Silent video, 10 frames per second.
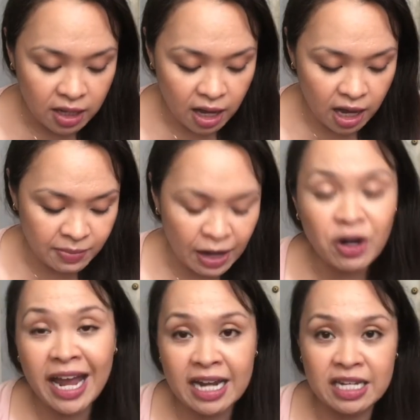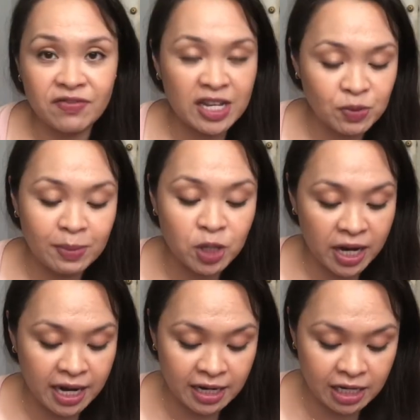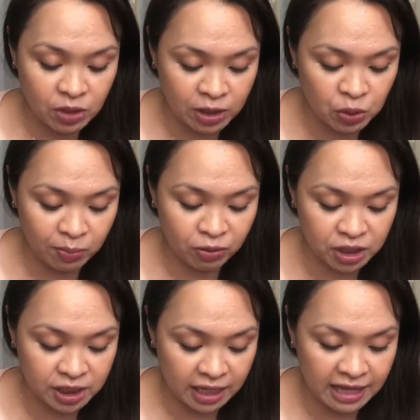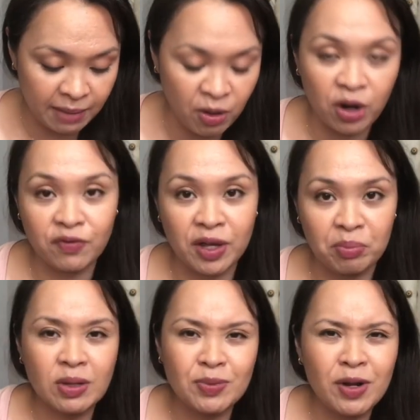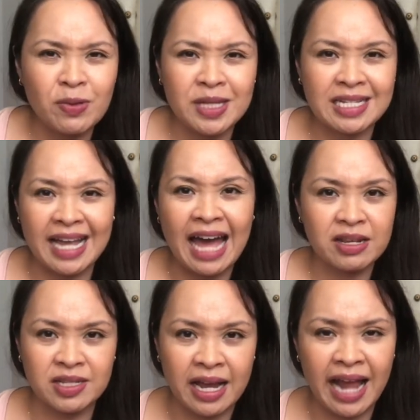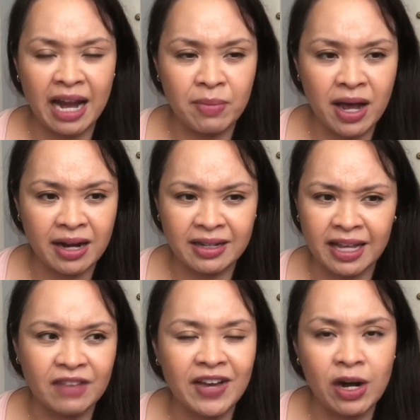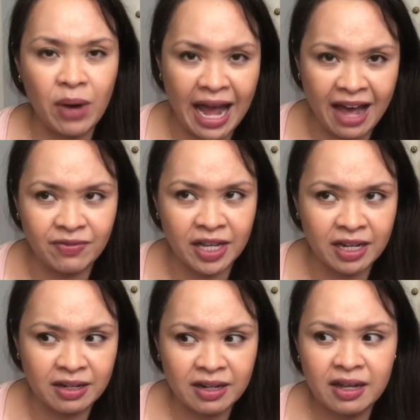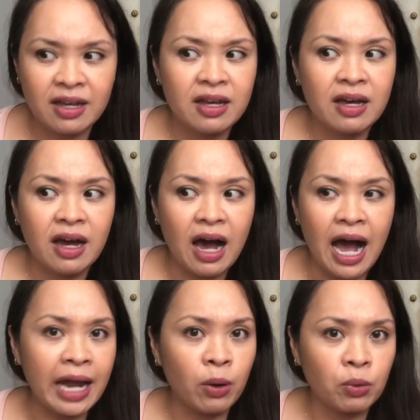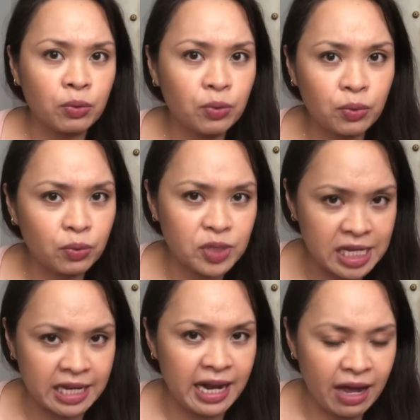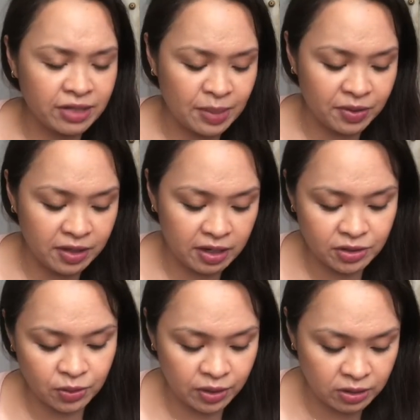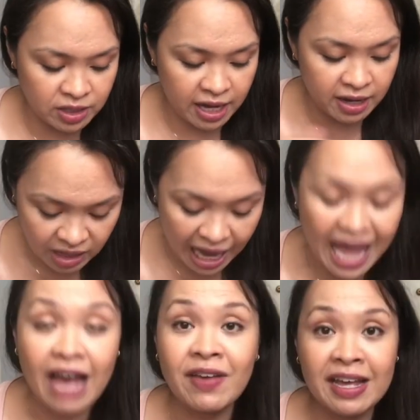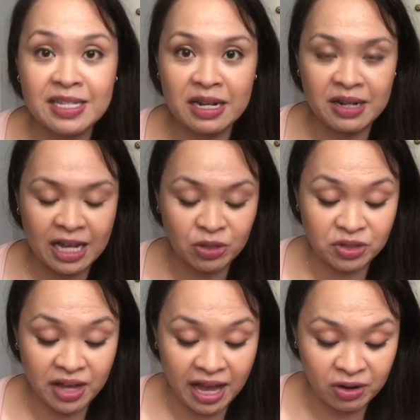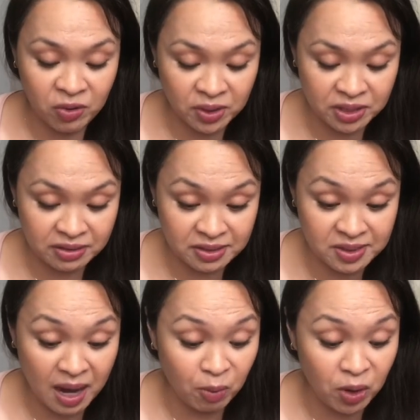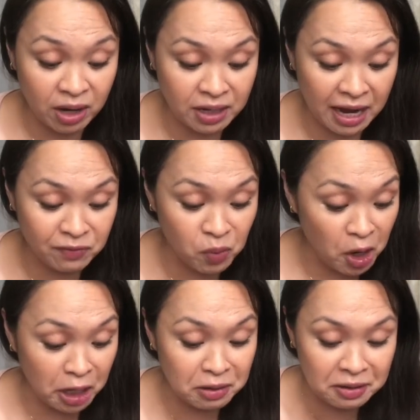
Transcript: They're handy. Face wipes are handy, so I do appreciate that part of it, but it's one of those things like out of sight, out of mind. Like if I don't have it, I don't seek it out type of thing. So there's that. I have hand sanitizer as a category this time around. I have 1.